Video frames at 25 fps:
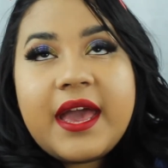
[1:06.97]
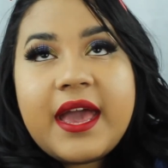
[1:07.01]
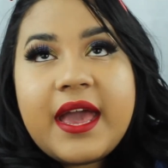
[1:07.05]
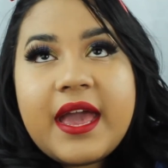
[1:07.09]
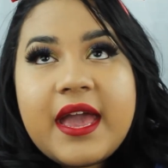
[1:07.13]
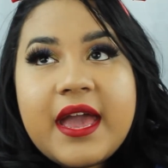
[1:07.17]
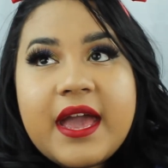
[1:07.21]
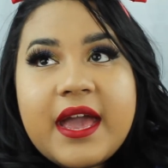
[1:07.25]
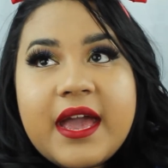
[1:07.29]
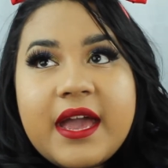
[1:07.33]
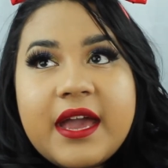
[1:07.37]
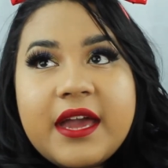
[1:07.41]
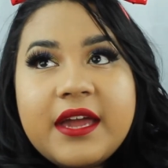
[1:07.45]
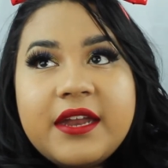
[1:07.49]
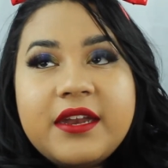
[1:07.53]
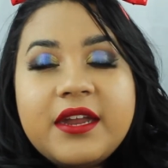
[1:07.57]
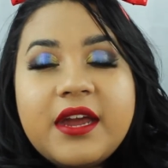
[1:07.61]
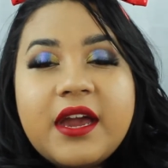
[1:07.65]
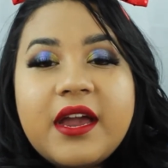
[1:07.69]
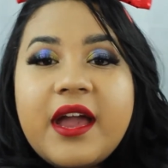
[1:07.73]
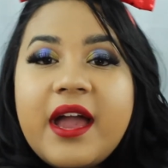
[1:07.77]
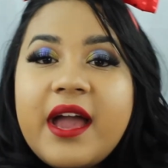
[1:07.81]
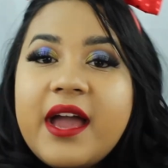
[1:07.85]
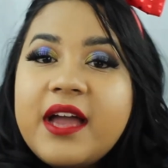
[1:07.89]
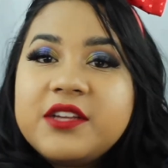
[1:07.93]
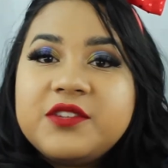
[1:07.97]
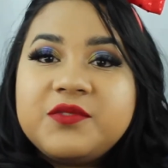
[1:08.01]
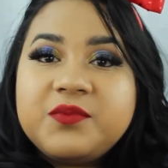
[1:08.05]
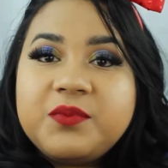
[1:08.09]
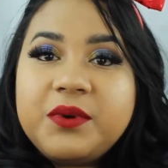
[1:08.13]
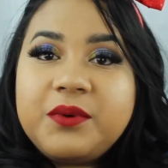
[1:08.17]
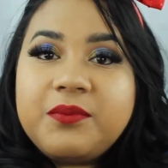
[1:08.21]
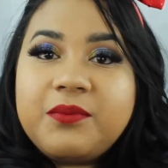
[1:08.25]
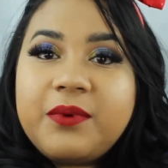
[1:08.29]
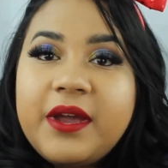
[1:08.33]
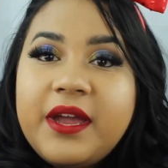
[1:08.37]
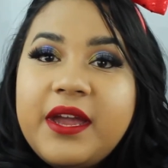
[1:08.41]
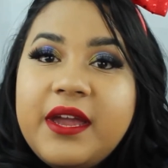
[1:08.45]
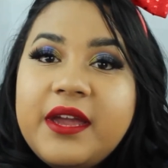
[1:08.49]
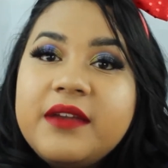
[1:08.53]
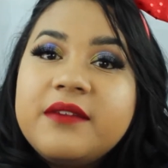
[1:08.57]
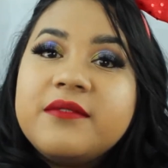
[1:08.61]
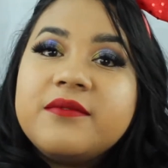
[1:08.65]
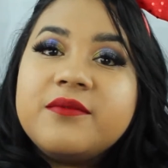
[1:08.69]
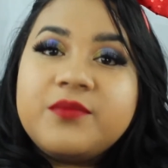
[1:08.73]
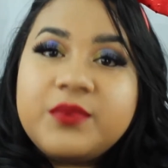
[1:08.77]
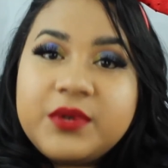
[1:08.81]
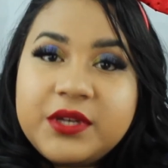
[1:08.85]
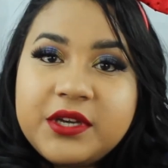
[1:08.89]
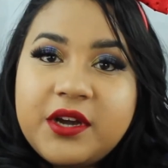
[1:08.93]
And as we
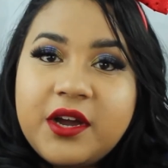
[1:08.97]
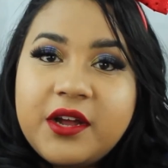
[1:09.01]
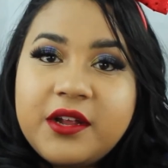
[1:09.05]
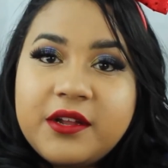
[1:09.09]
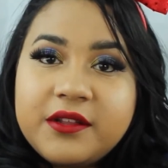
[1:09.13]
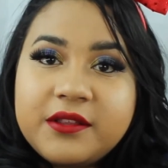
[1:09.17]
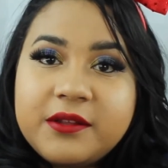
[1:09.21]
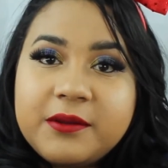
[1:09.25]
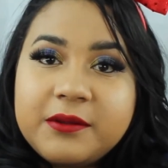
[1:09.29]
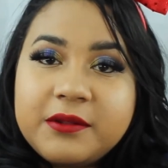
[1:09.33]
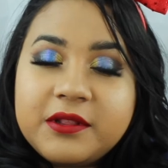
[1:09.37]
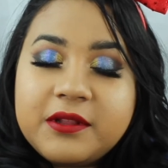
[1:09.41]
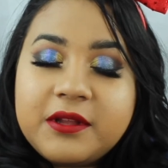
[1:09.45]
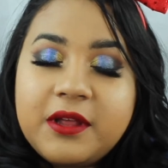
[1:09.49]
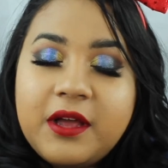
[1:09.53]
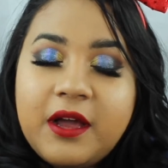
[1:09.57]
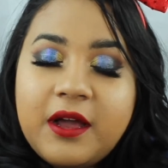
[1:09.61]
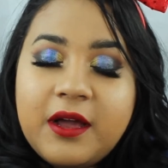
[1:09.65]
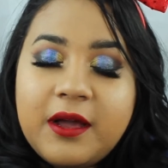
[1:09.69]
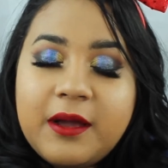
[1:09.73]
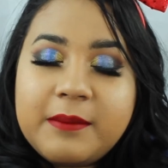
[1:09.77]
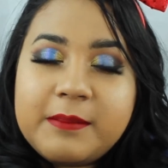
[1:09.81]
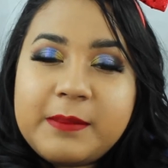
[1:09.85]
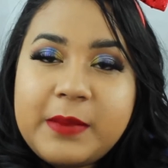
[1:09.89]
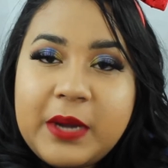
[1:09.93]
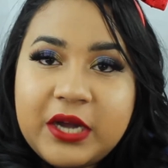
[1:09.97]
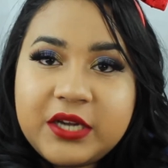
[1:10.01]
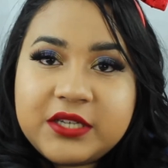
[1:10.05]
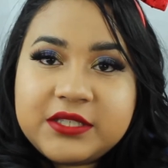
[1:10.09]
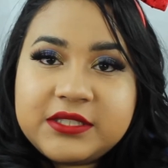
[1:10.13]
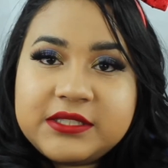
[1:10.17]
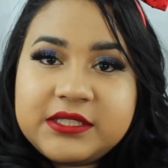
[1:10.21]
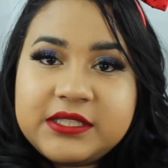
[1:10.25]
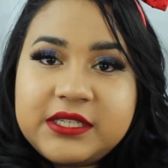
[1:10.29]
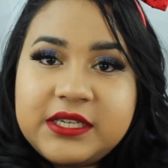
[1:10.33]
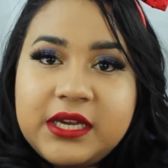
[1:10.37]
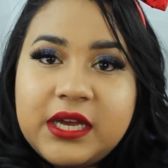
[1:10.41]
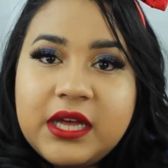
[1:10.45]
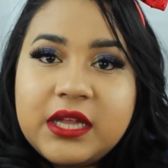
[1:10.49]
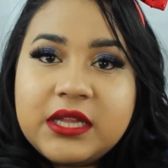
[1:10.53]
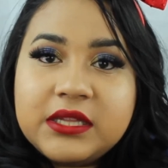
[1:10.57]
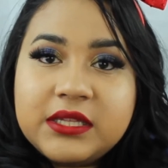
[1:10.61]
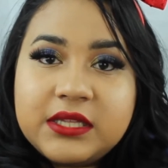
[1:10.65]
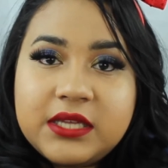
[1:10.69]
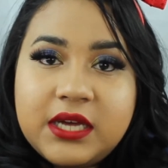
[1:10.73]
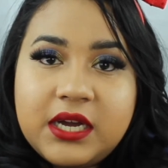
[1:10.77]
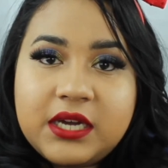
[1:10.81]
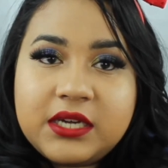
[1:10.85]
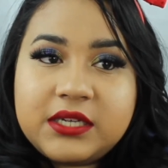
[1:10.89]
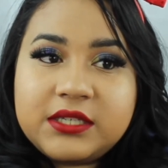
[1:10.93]
wait, we got the uh,
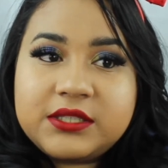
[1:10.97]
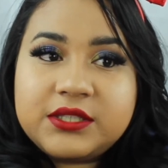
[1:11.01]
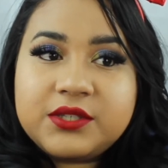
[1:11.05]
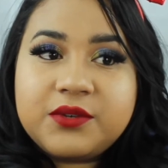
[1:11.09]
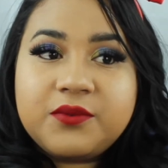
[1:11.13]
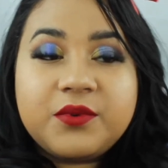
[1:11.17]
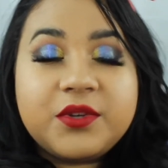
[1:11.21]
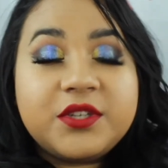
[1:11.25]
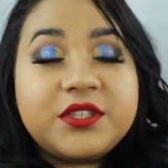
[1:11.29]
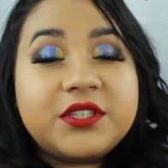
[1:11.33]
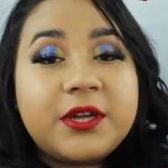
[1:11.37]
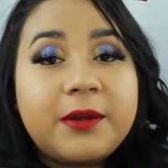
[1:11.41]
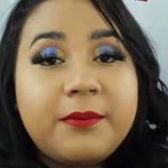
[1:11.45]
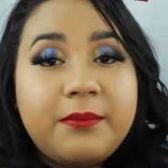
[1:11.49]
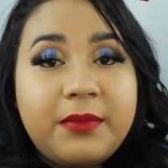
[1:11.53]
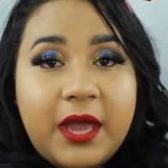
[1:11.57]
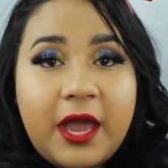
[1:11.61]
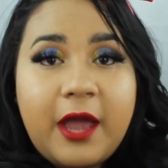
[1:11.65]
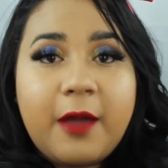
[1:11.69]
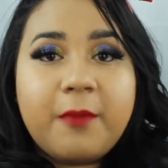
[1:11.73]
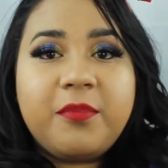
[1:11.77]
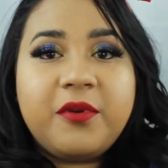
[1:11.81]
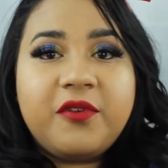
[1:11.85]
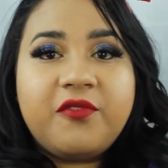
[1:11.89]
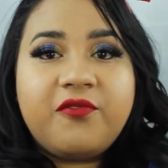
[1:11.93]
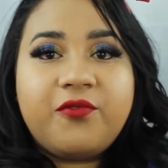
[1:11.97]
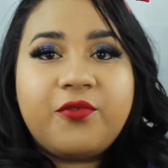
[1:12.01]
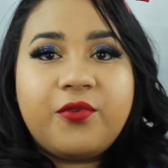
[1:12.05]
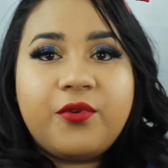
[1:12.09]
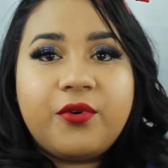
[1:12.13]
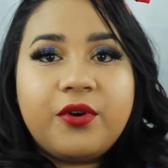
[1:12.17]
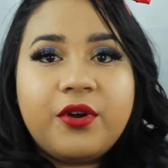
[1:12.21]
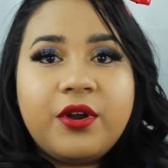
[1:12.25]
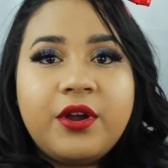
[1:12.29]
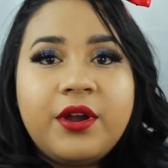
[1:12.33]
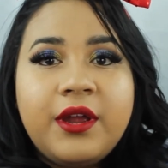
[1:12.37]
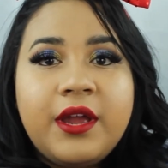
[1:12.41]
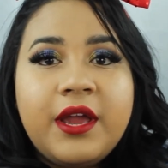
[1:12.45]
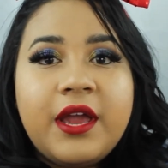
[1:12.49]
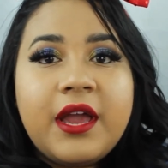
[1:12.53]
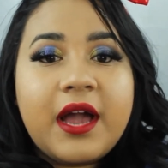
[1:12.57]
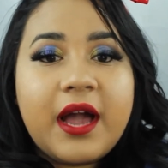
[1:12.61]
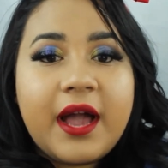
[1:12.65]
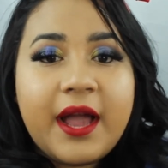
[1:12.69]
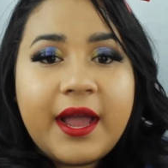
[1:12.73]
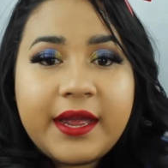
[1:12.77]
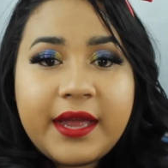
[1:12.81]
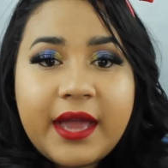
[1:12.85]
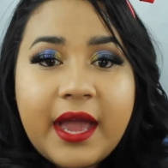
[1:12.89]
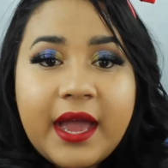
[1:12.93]
BoxyLuxe, which I'm happy for.
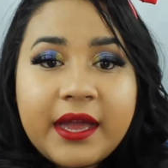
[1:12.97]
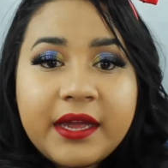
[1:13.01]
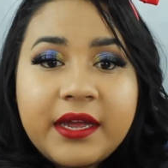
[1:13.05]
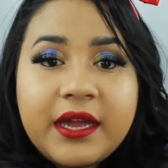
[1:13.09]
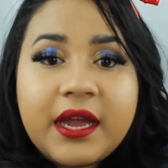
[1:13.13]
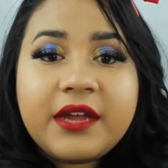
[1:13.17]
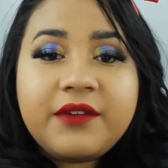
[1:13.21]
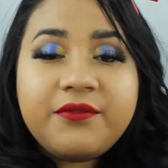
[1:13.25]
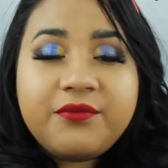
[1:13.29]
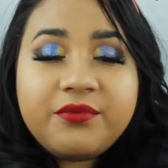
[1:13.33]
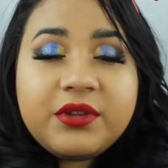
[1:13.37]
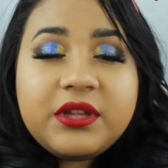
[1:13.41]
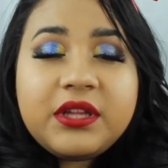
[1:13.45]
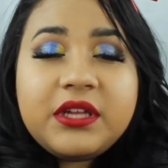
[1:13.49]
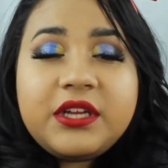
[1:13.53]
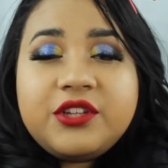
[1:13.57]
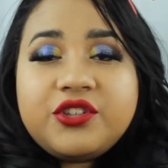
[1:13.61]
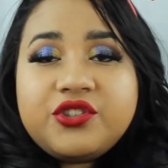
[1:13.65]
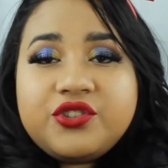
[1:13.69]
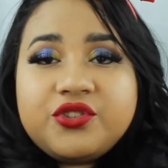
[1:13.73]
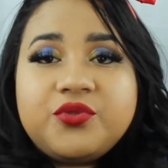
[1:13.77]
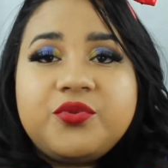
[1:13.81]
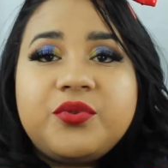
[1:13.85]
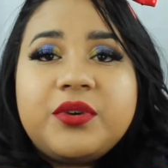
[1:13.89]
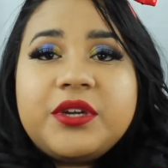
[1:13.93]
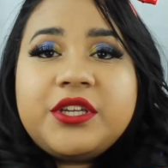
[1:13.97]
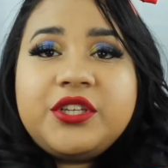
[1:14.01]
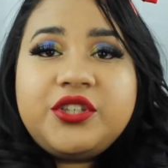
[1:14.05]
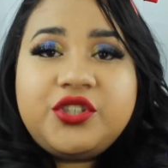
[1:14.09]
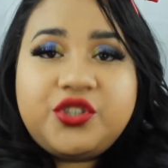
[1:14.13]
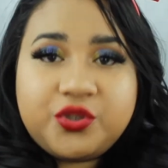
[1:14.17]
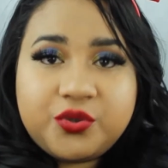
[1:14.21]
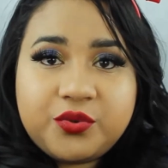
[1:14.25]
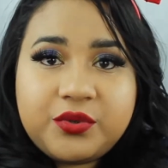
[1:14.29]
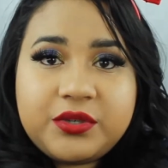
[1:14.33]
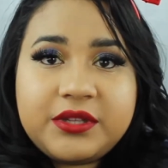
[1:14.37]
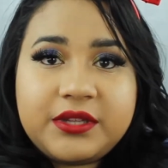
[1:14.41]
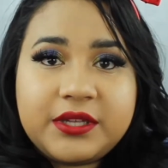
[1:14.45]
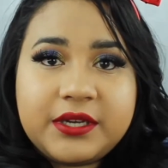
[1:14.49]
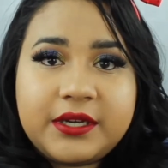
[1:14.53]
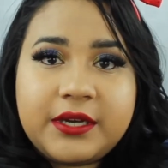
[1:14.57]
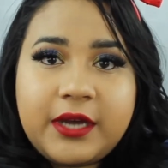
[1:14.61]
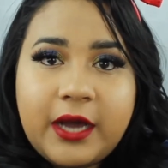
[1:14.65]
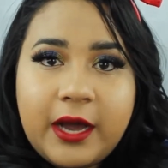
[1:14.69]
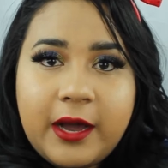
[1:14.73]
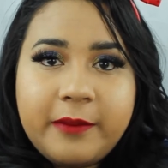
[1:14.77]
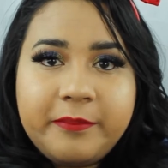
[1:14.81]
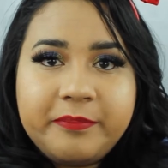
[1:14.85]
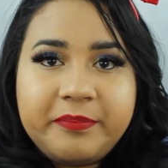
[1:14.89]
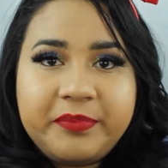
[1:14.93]
I, I, I, really do enjoy the
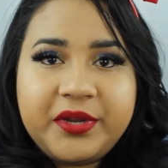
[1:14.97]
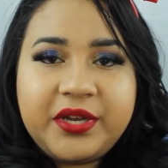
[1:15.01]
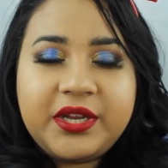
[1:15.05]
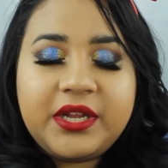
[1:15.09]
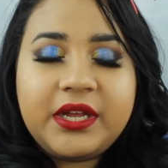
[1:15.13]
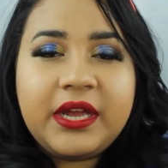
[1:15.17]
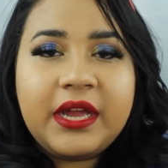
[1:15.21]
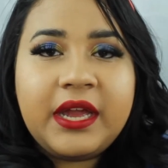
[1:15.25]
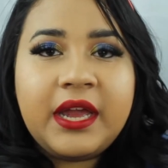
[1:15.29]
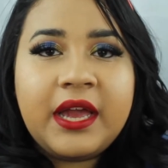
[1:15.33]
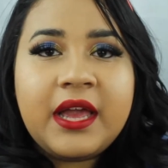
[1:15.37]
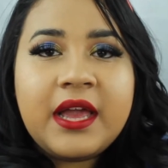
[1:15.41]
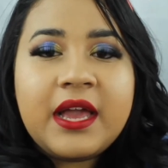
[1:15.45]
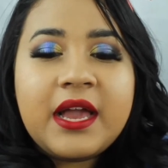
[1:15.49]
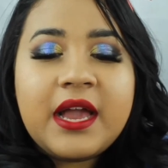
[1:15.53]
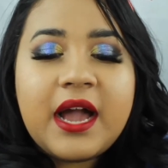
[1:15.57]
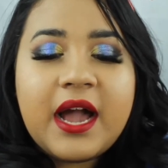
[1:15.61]
company.